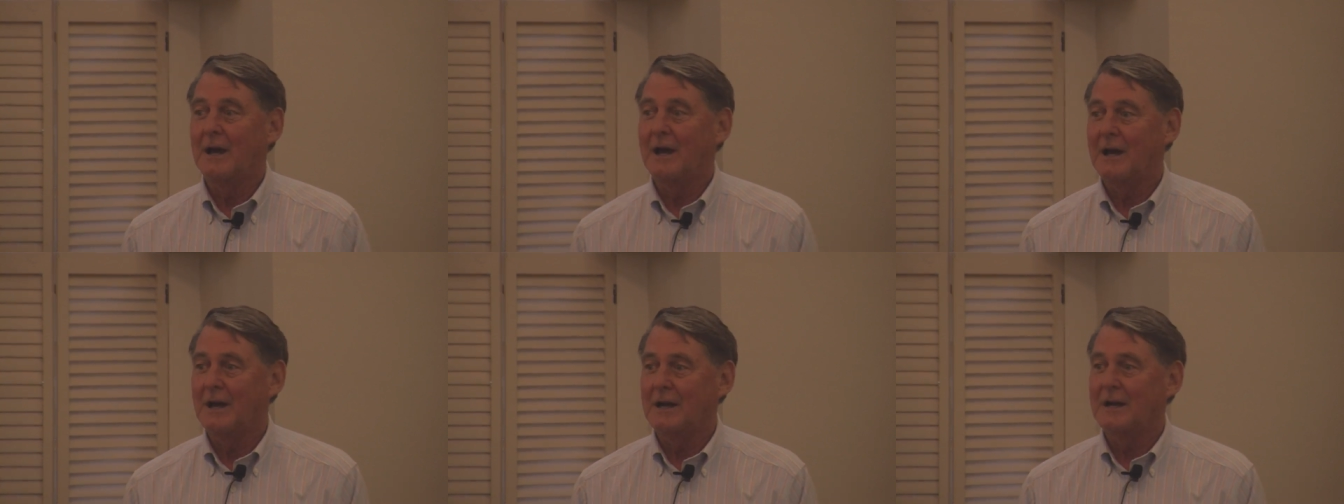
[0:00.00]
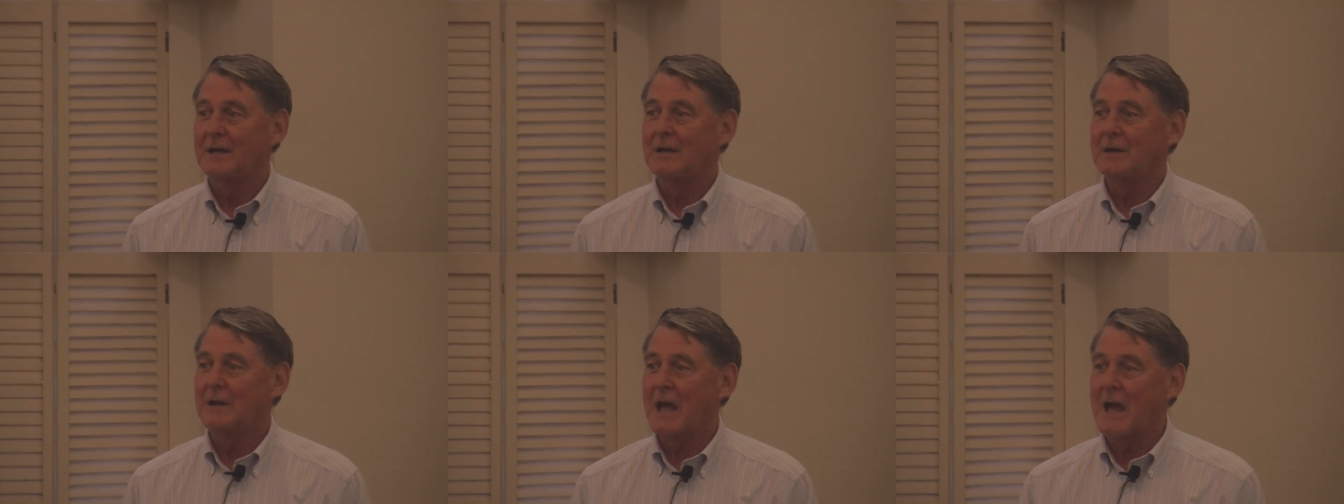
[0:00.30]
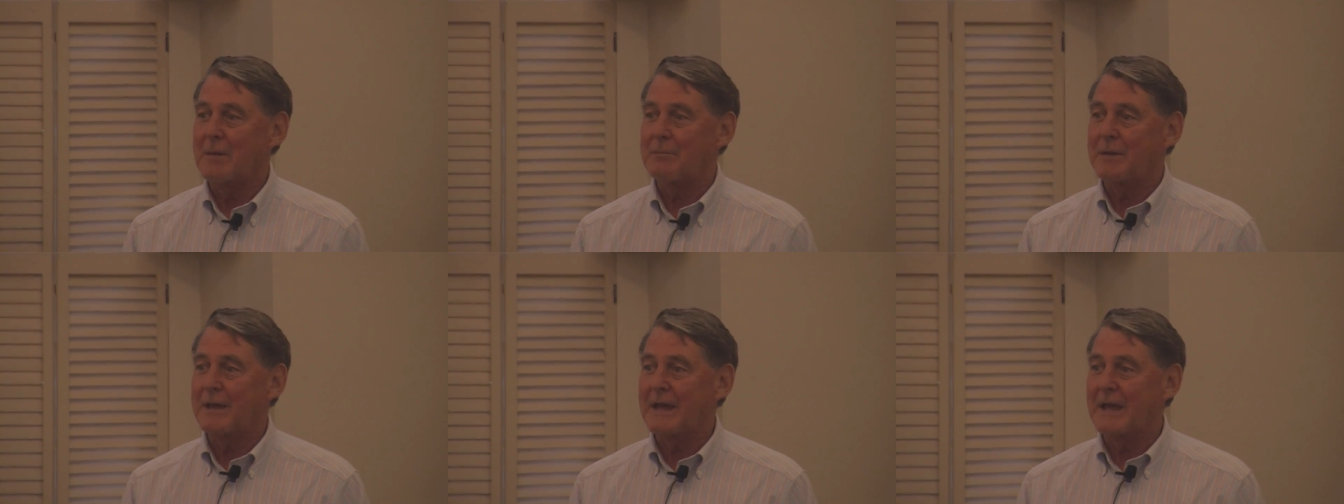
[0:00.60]

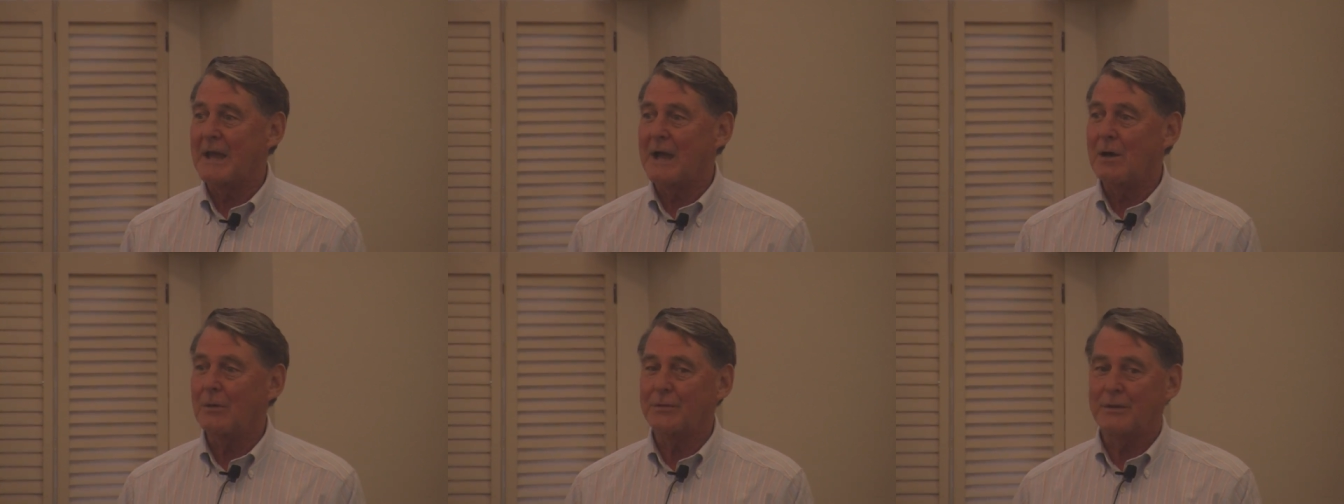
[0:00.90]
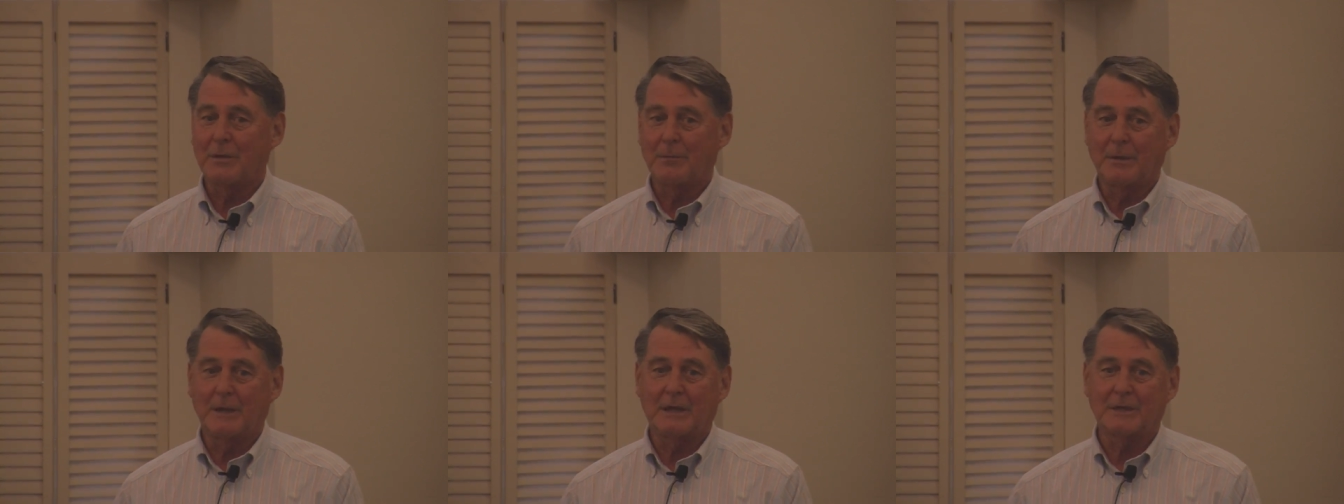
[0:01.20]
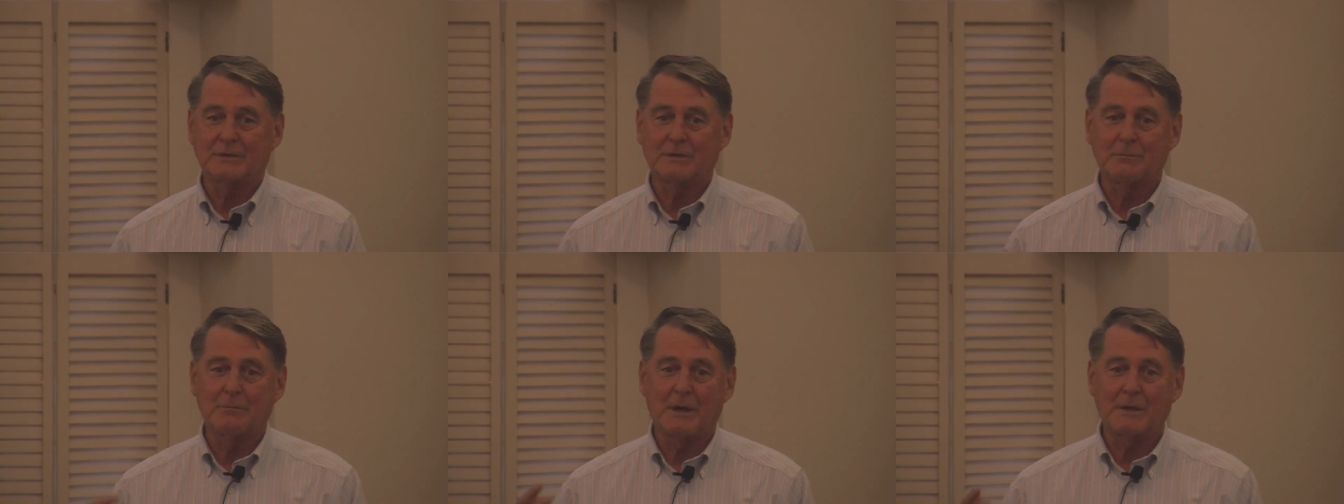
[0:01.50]
uh, being there
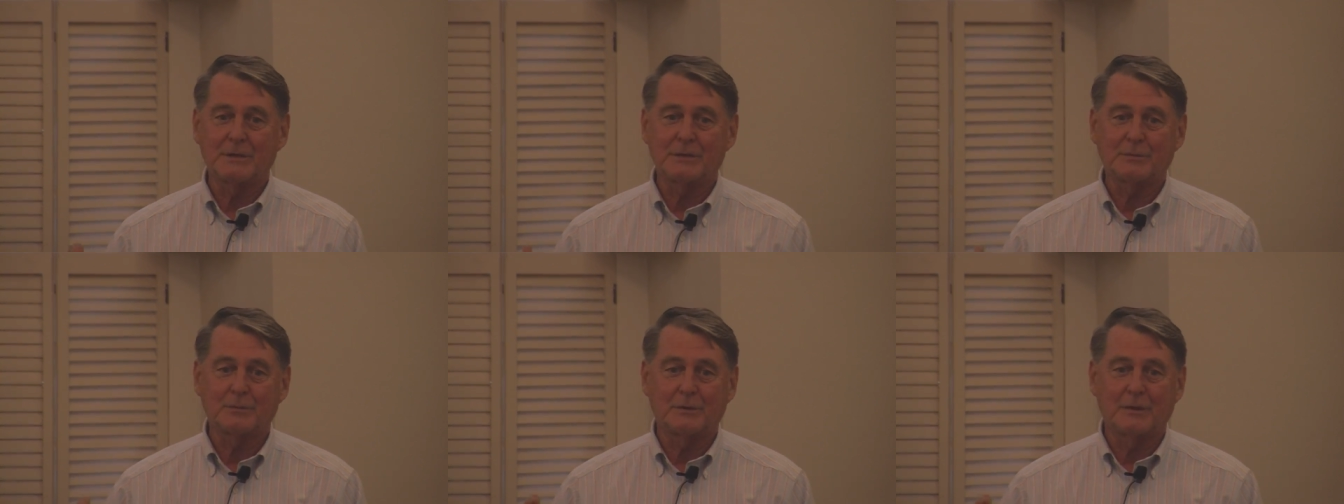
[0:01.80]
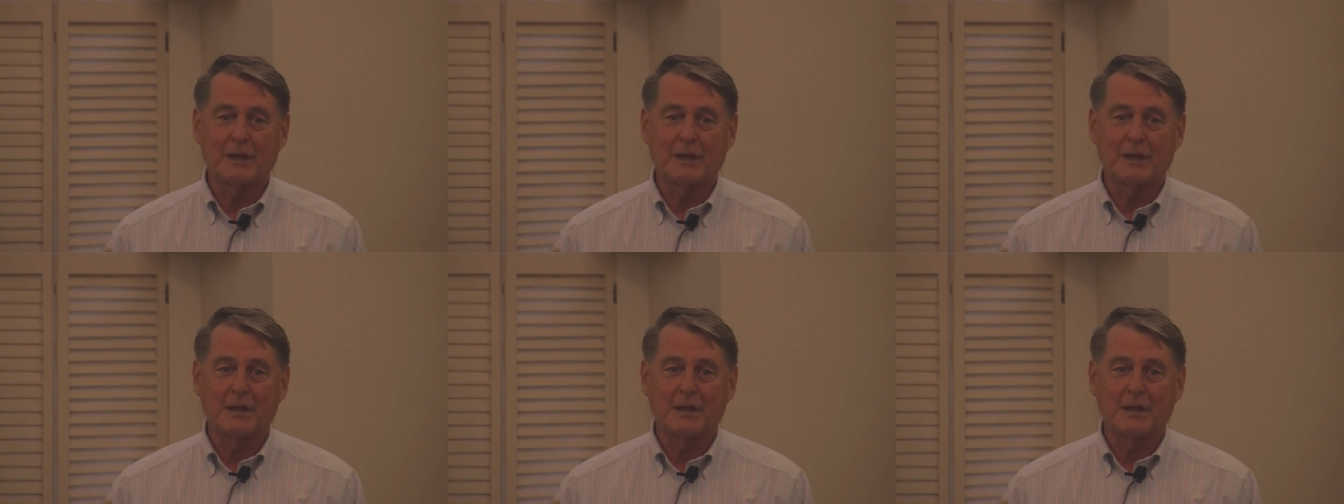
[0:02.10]
because the mothers were